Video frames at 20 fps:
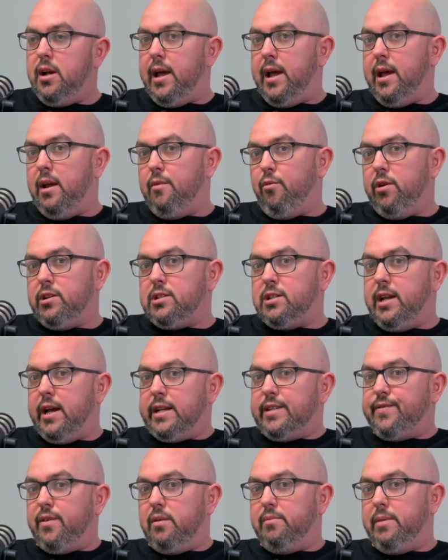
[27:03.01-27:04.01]
And what's
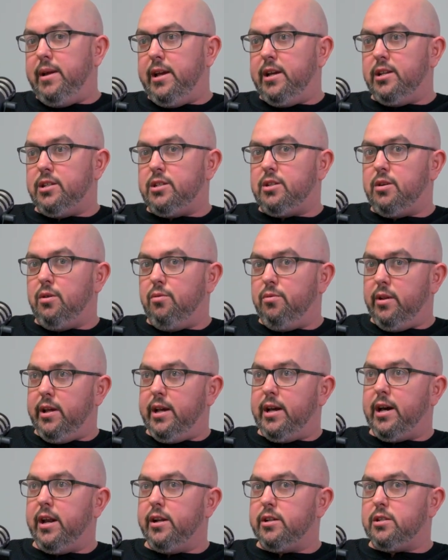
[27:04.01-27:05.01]
next for me is to really
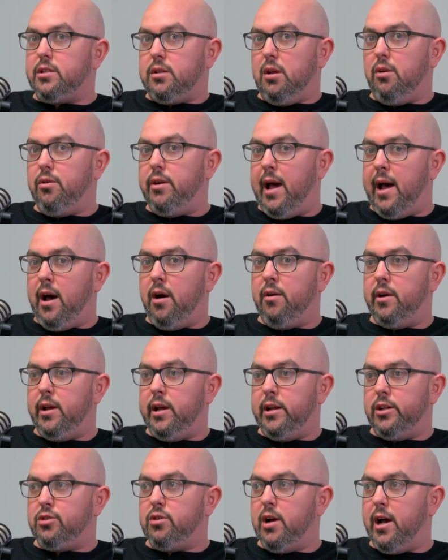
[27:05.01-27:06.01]
kind of slow down
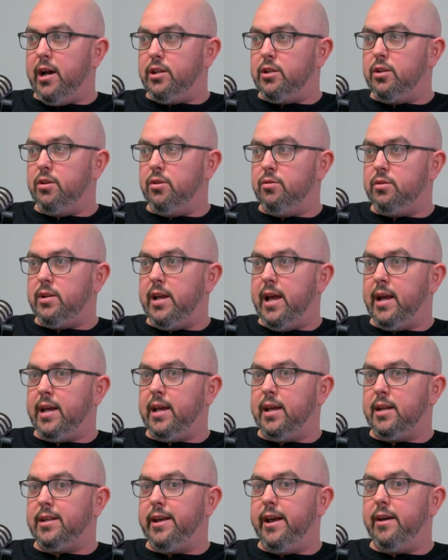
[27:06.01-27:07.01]
and try to take
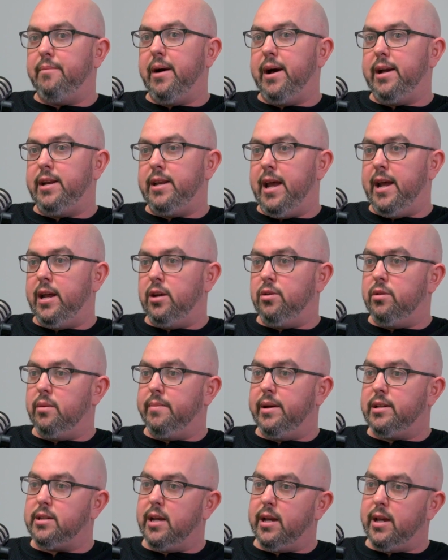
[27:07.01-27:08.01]
it day by day and do the
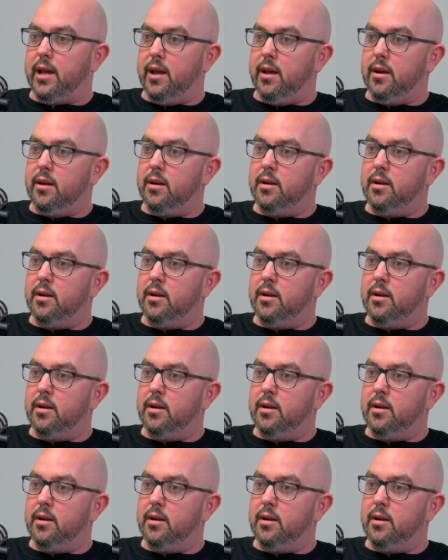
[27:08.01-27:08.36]
best I can.